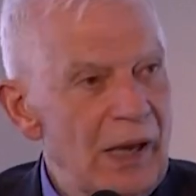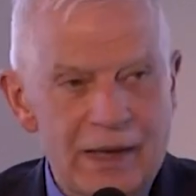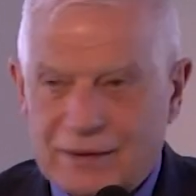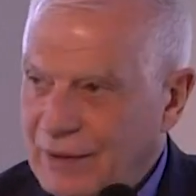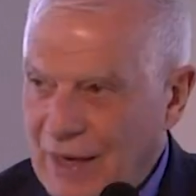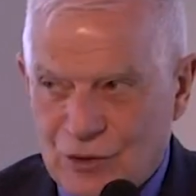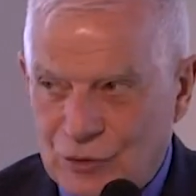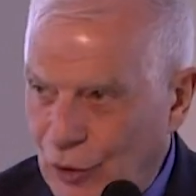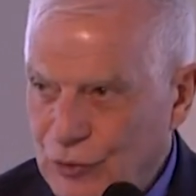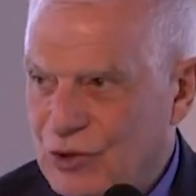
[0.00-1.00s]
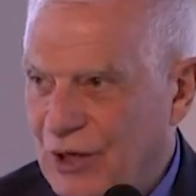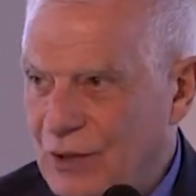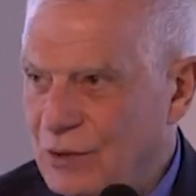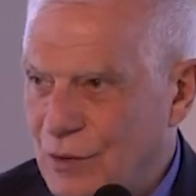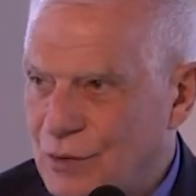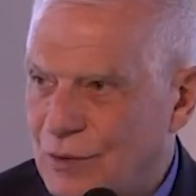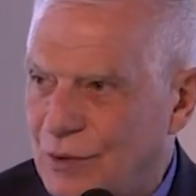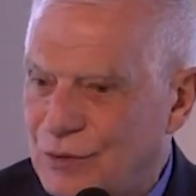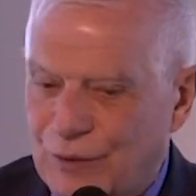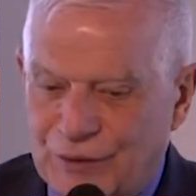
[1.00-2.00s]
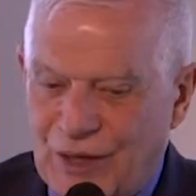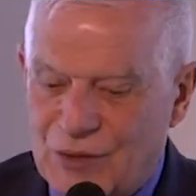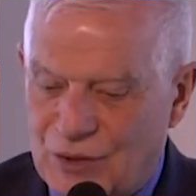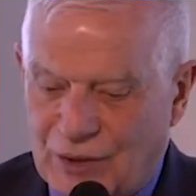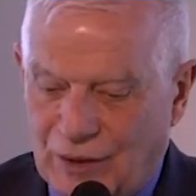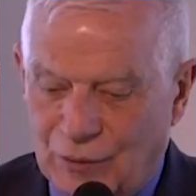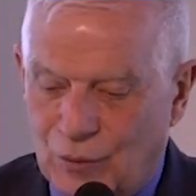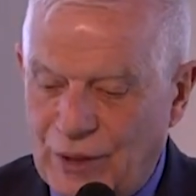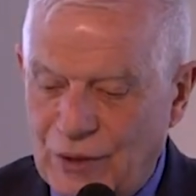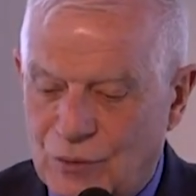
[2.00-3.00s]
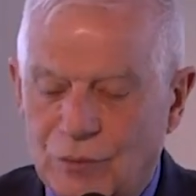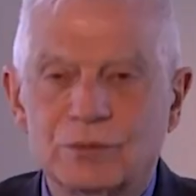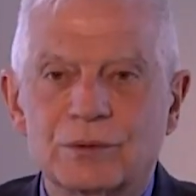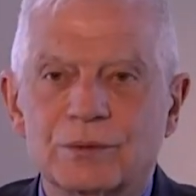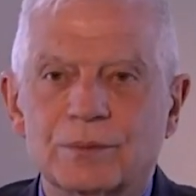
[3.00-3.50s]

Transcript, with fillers: and has not changed its strategic calculations.